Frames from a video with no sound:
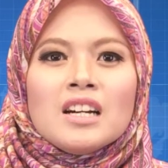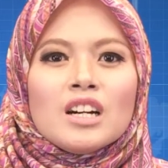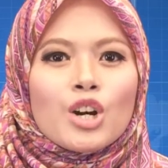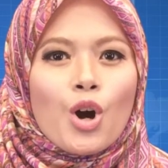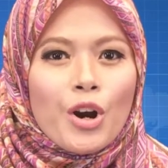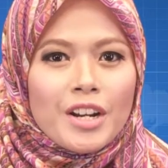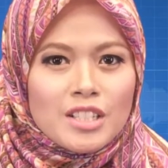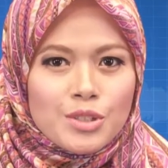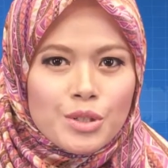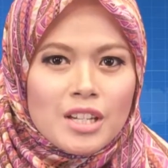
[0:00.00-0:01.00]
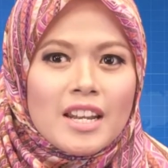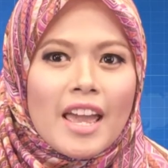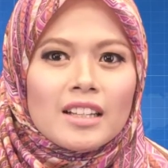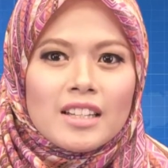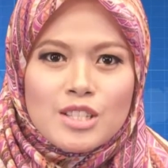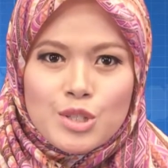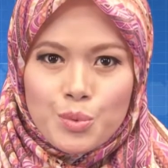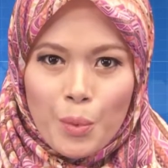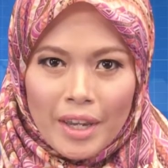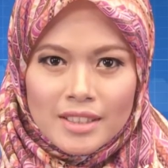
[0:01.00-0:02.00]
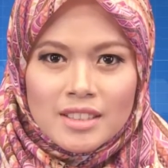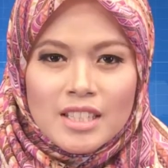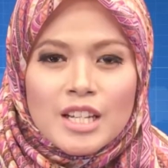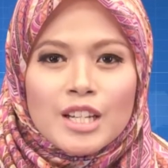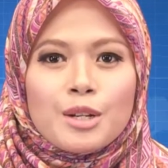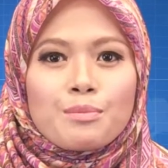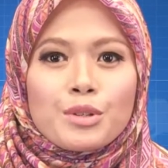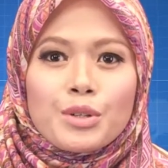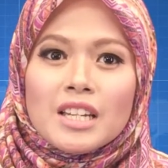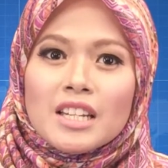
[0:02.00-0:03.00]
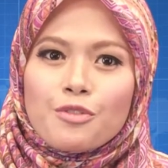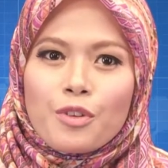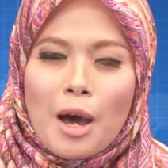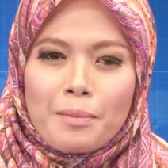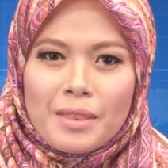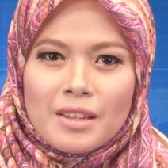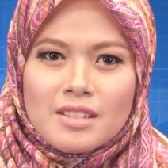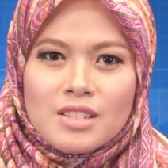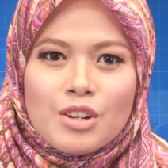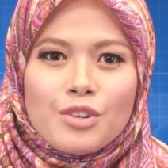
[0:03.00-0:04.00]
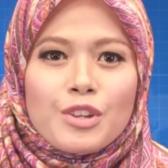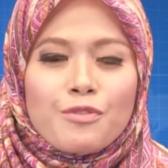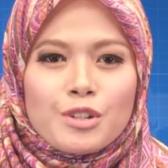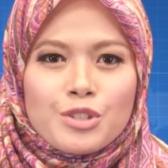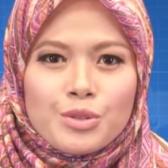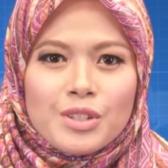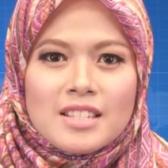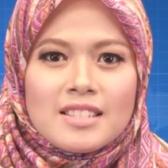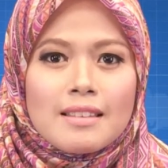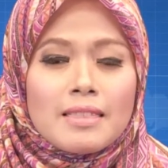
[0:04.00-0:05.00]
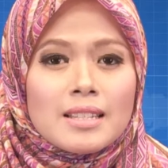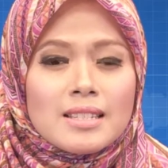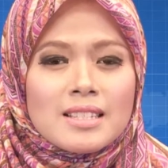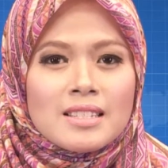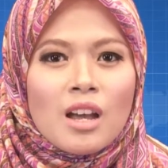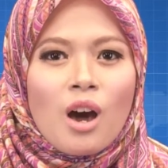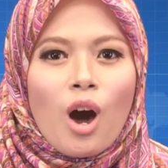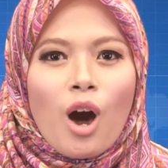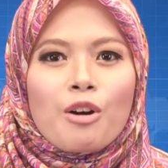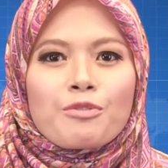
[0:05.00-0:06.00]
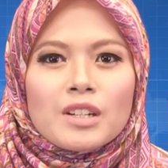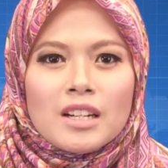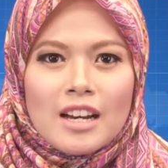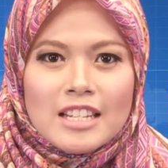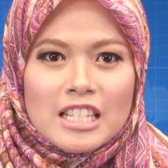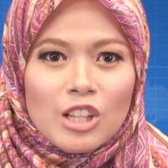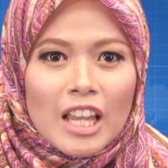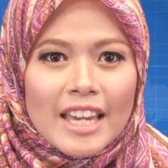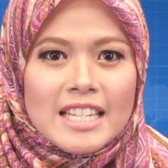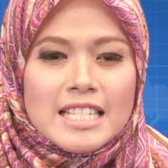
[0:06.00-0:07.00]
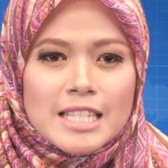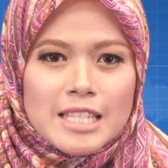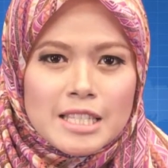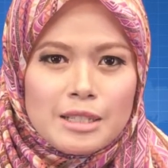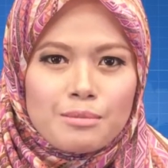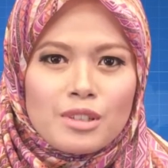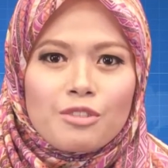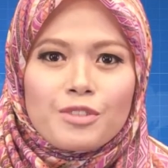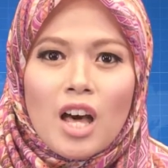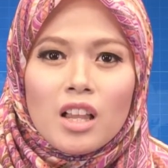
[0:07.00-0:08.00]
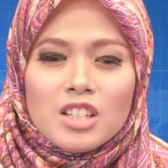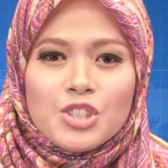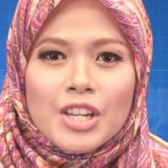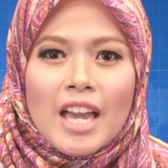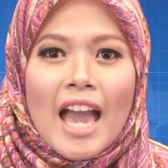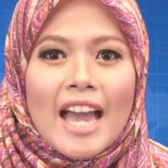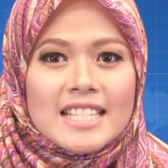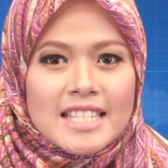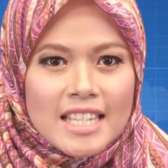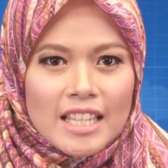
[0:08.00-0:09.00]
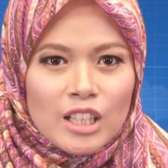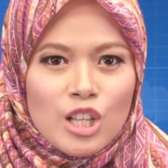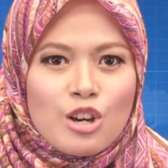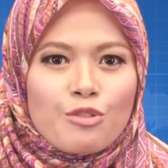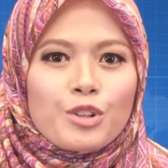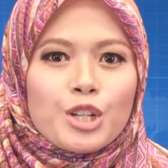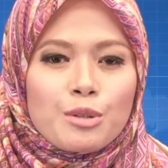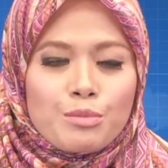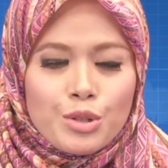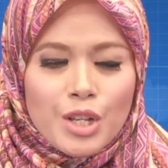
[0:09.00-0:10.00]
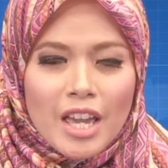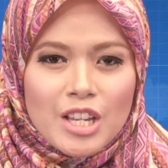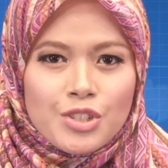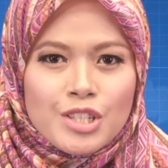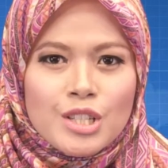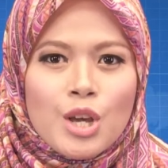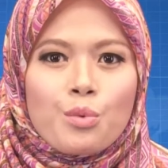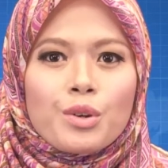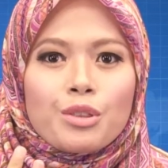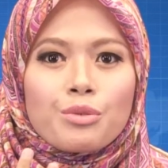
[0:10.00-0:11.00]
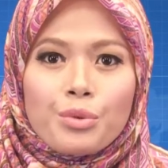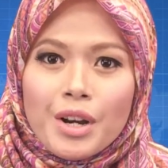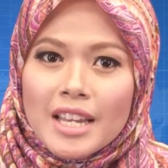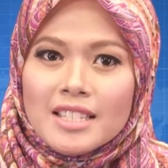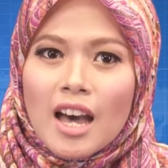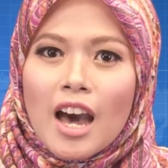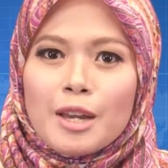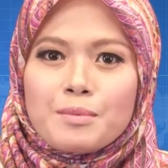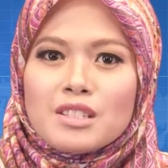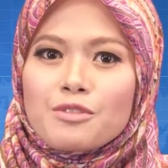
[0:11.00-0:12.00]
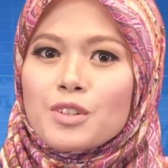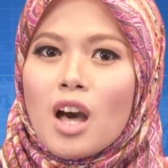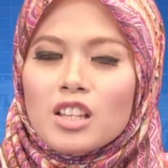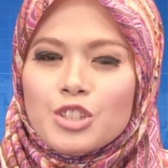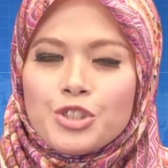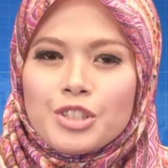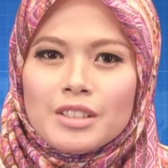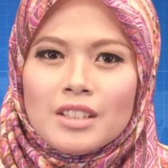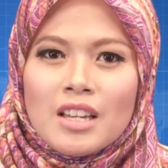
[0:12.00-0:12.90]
According to Cannell and Swain, communicative competence refers to a synthesis of an underlying system of knowledge and skill for communications with 3 types of knowledge.